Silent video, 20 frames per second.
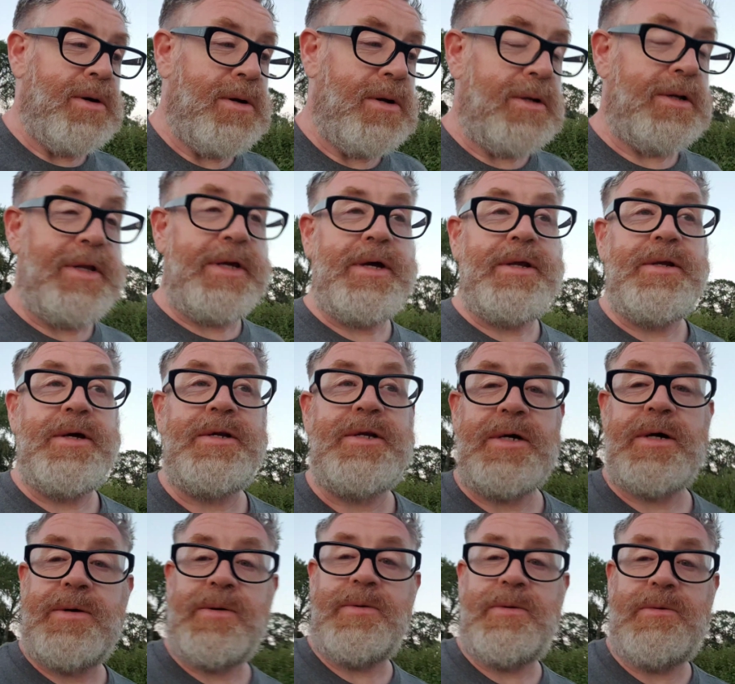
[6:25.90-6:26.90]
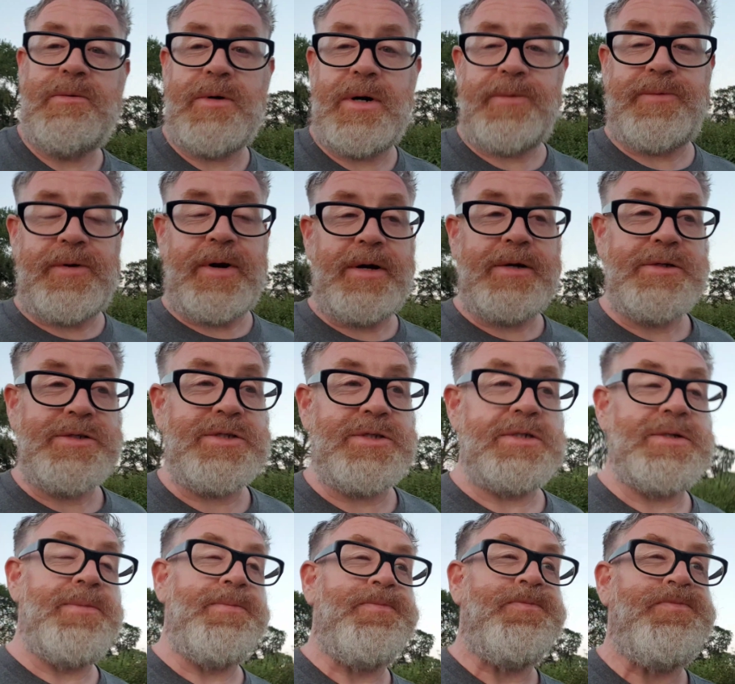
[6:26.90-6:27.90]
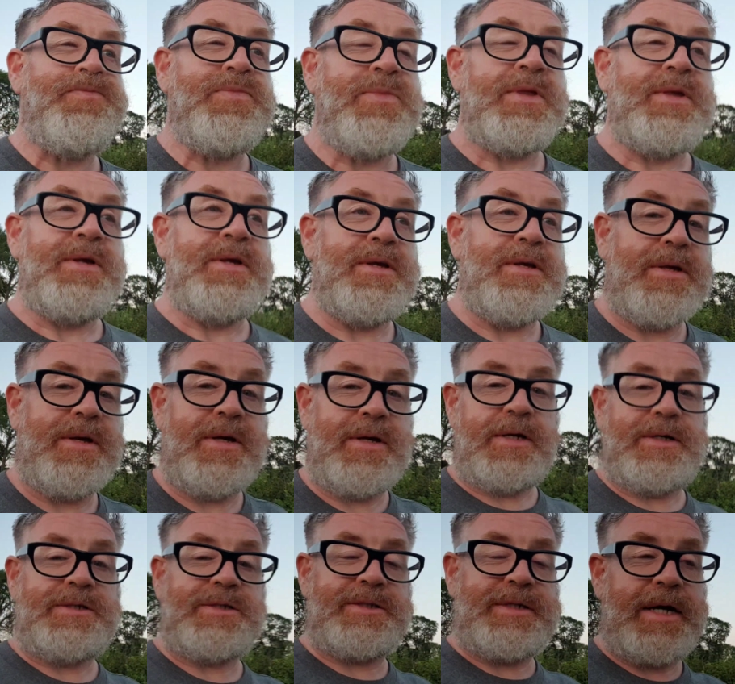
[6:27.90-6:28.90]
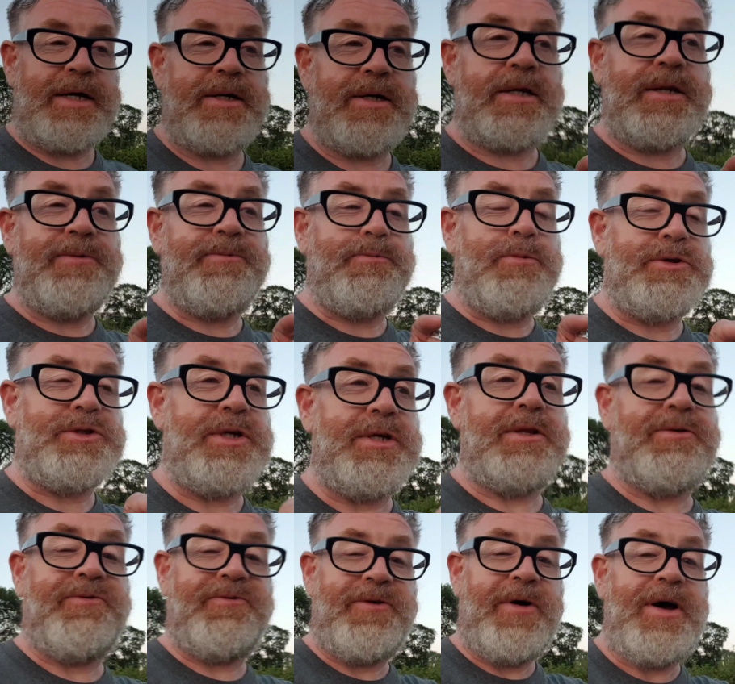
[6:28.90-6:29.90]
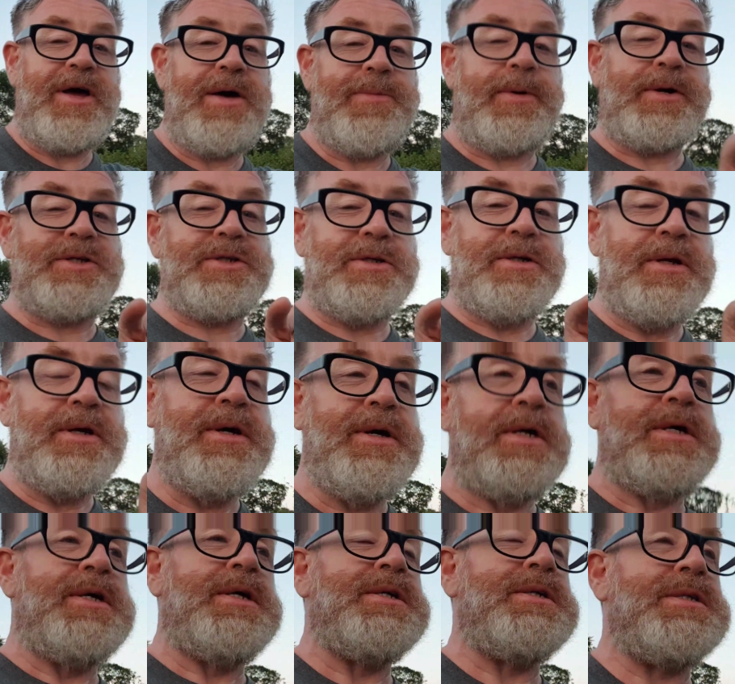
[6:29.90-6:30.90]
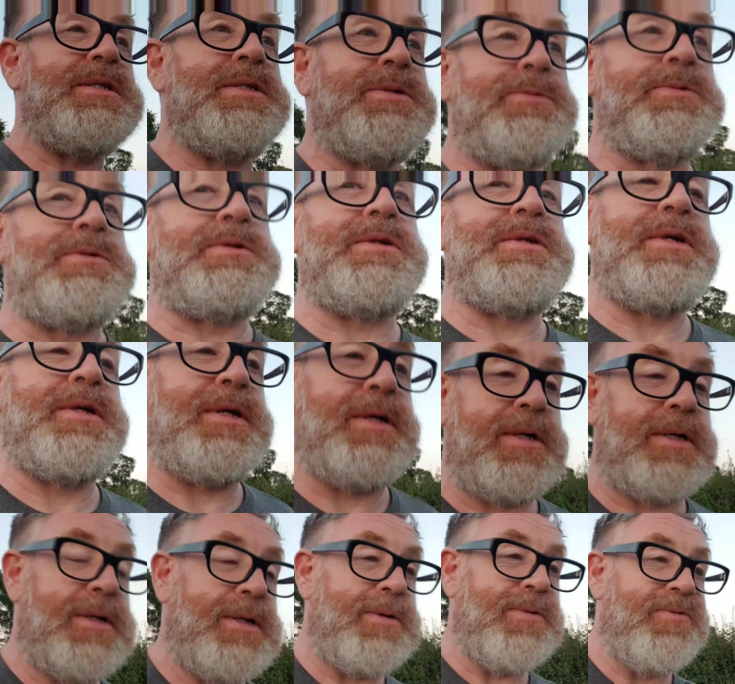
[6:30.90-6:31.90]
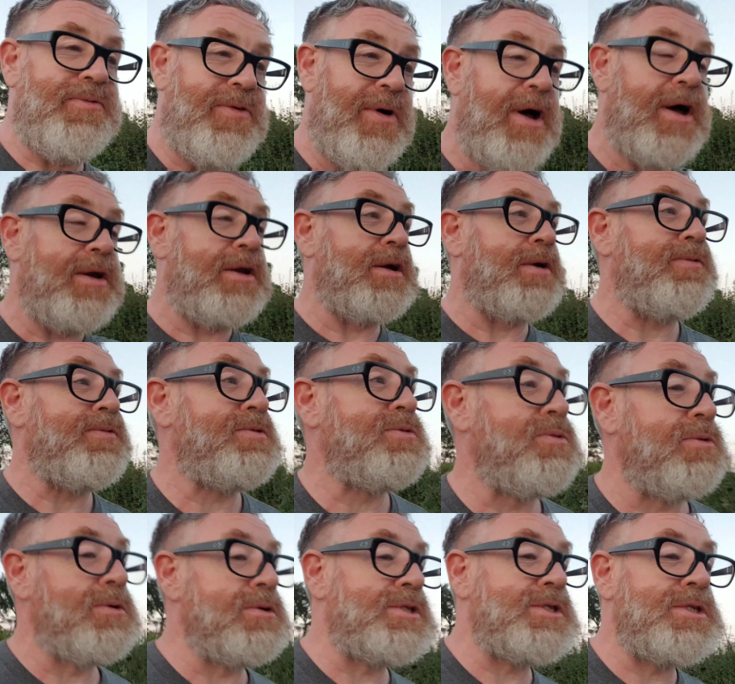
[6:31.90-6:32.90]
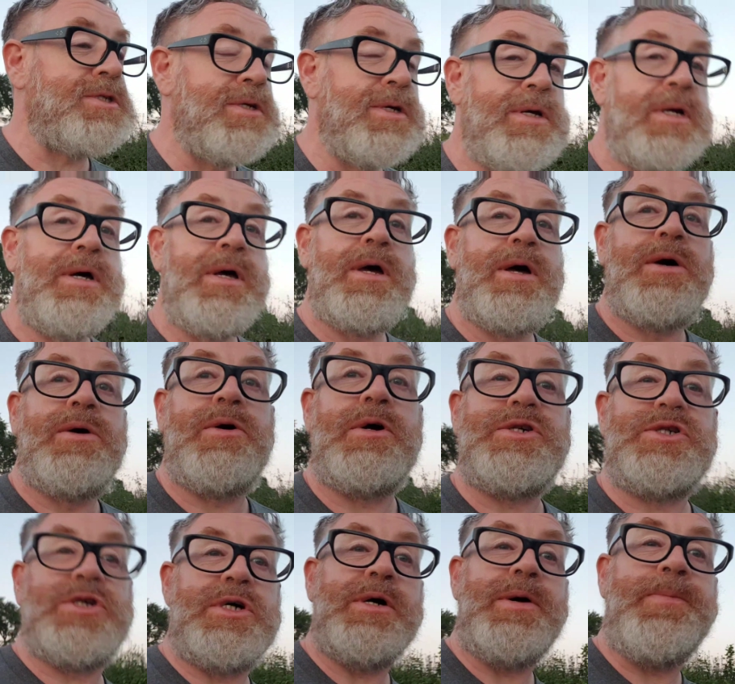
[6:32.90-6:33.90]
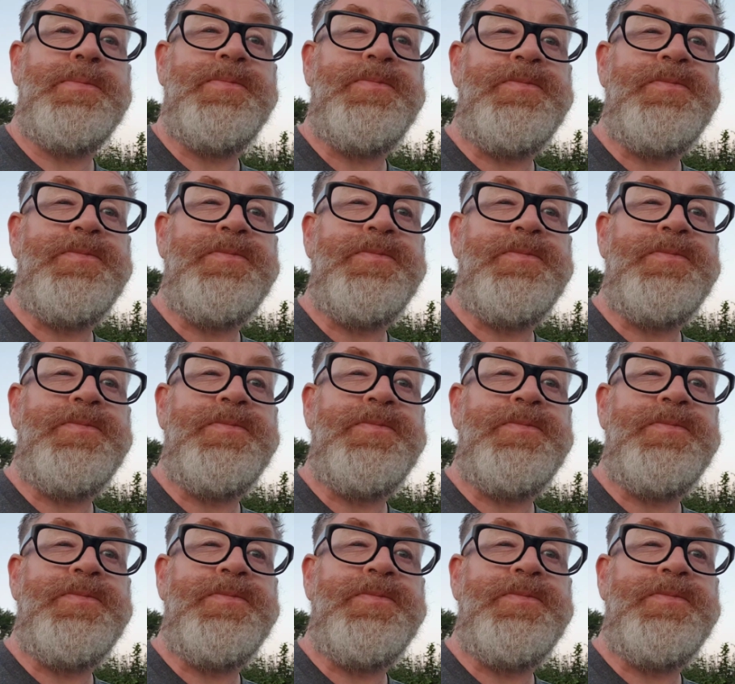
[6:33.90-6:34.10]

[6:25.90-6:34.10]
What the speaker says: or Leonid, whatever else, is technically pushing the fire button to fire it off towards Russia.